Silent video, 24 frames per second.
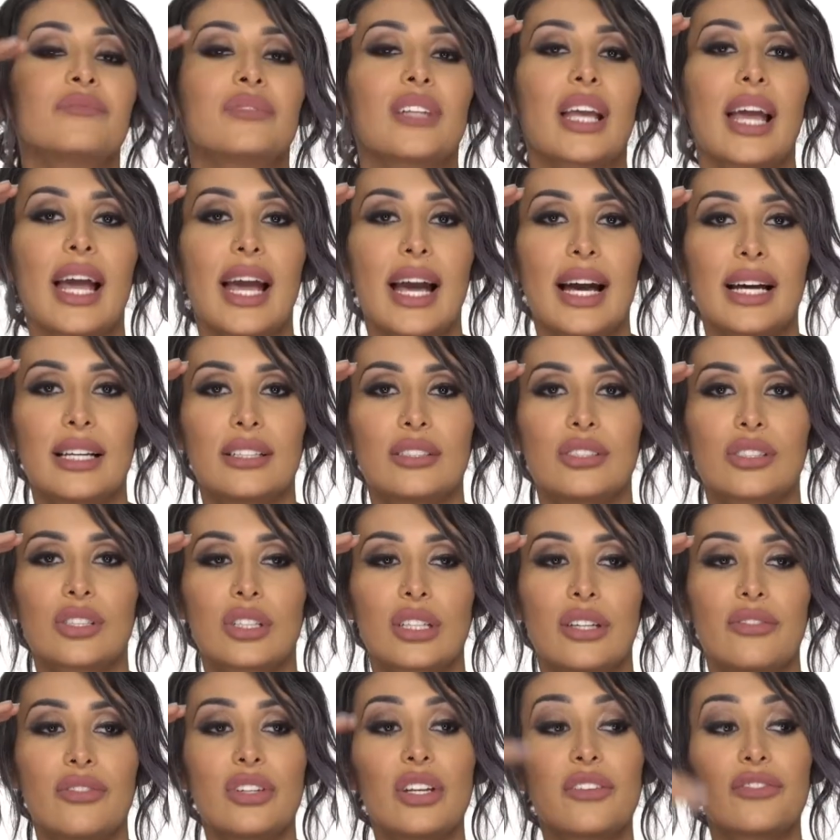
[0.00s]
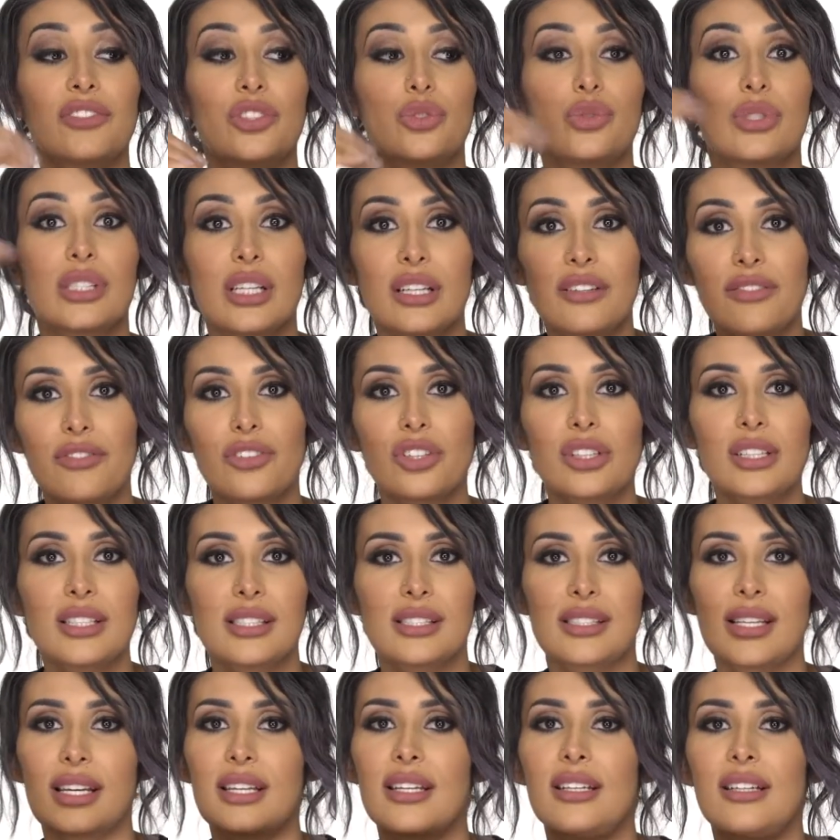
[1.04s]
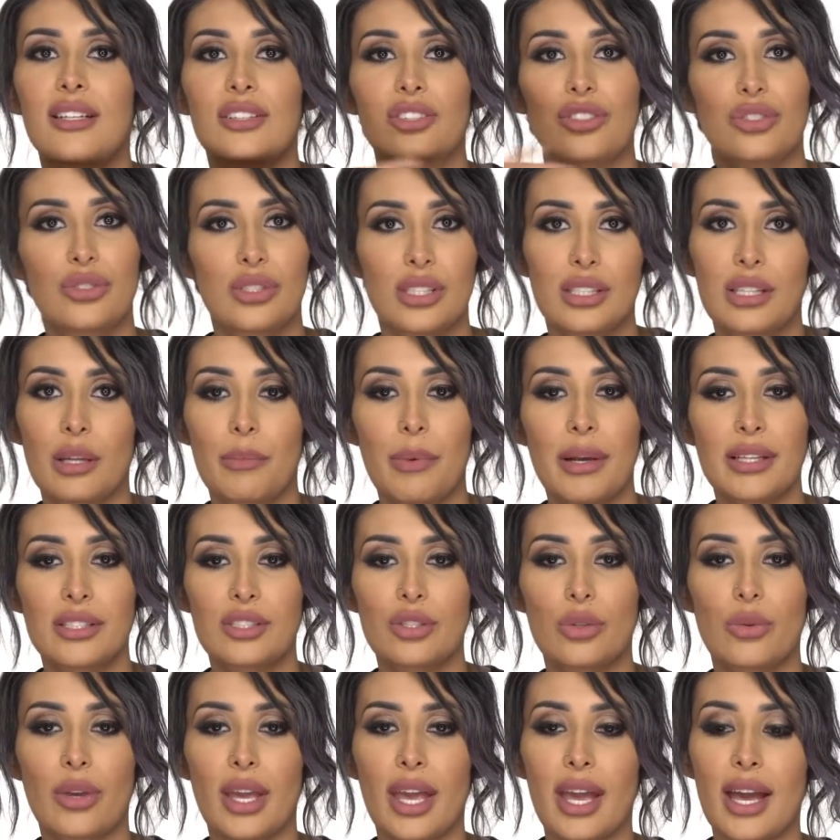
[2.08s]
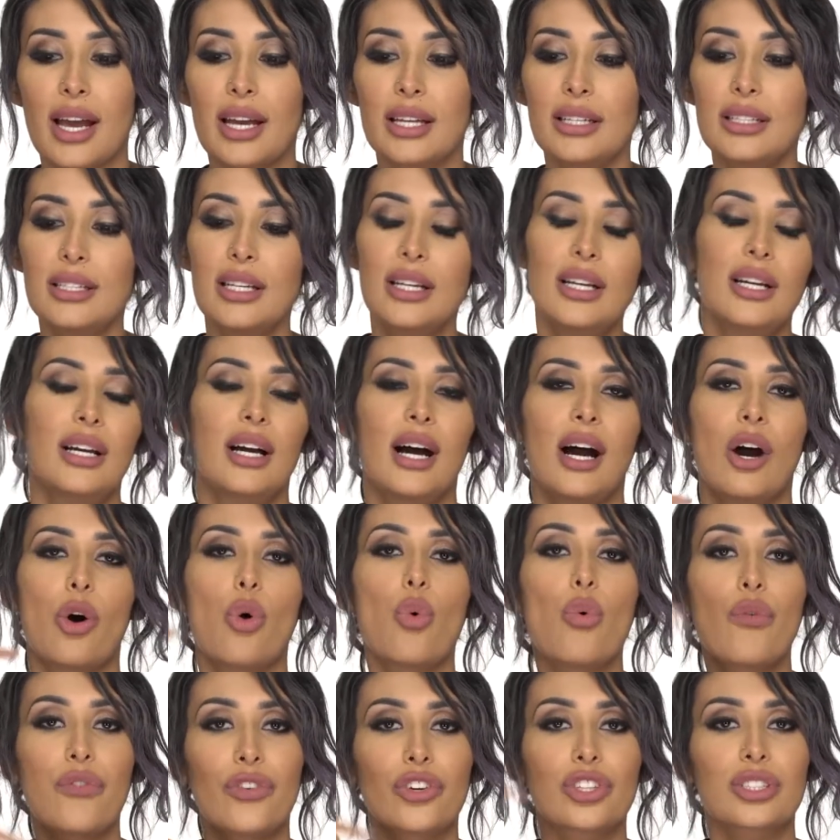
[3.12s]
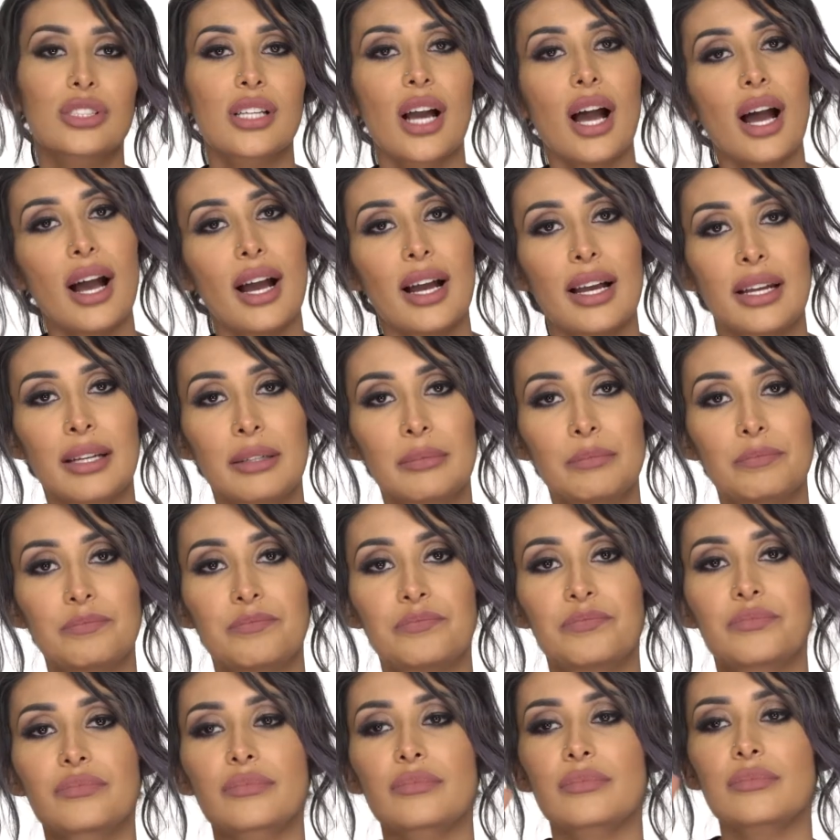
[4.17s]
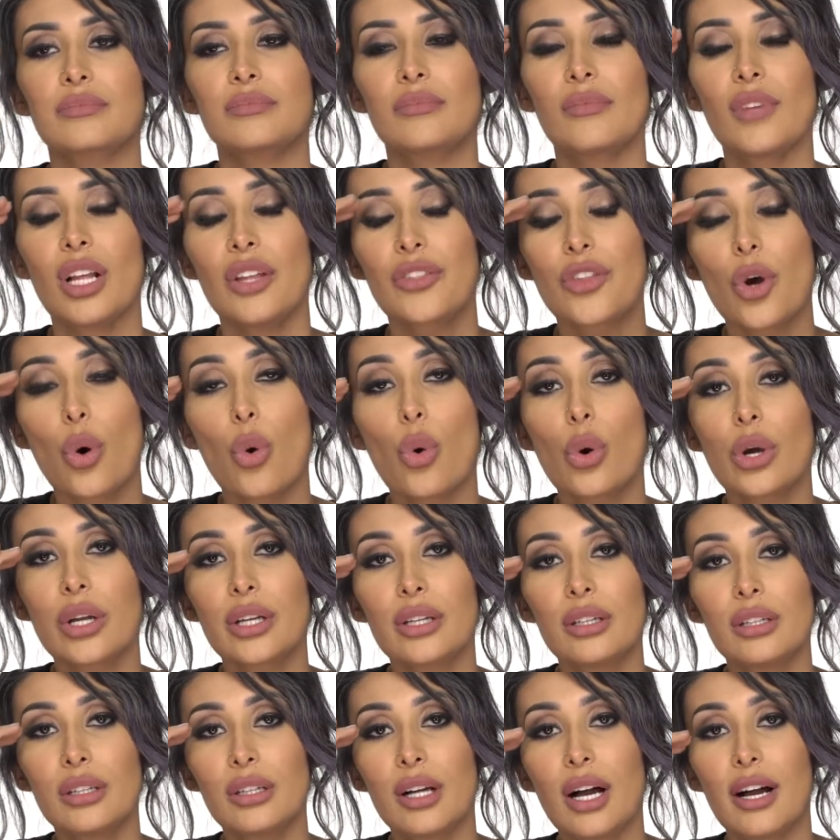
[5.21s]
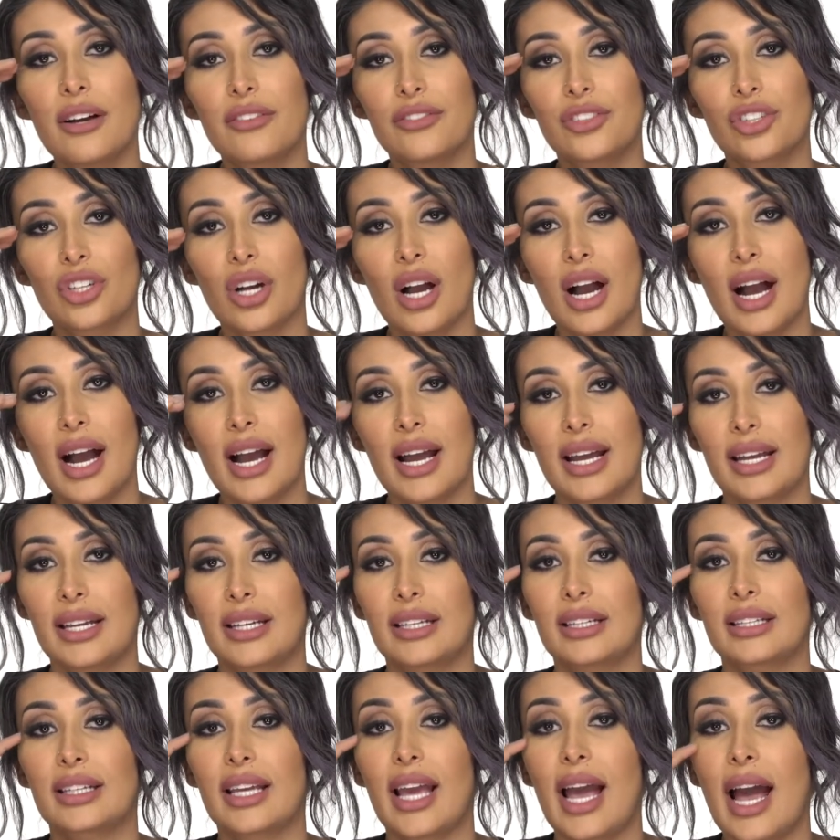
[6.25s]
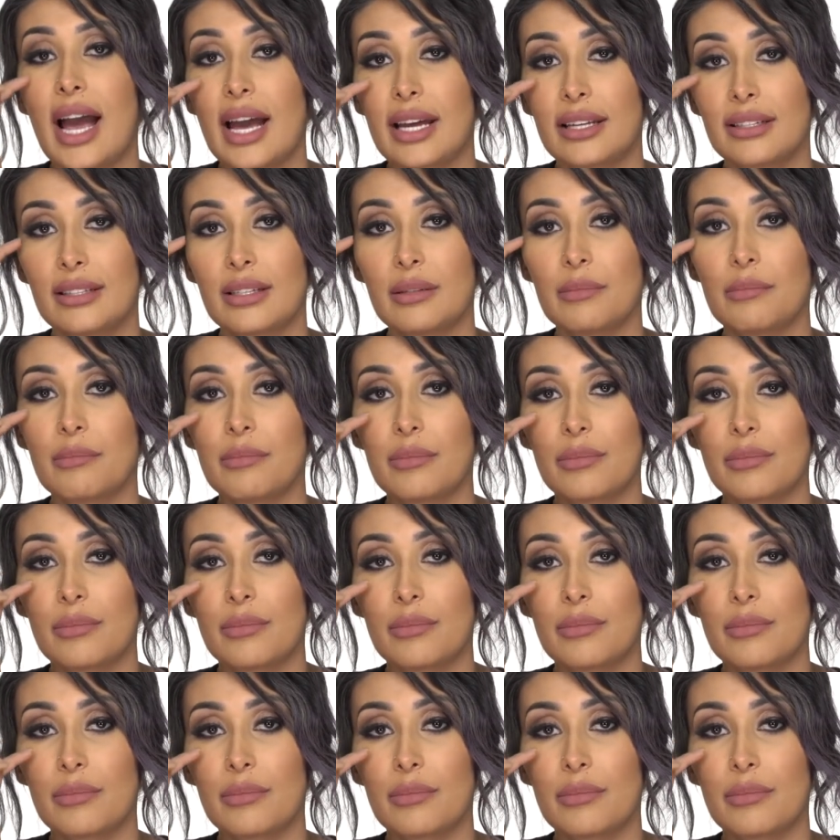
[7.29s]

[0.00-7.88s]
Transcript: And even if you did fully set it and you did the best you can, over time, the oil of your eye can,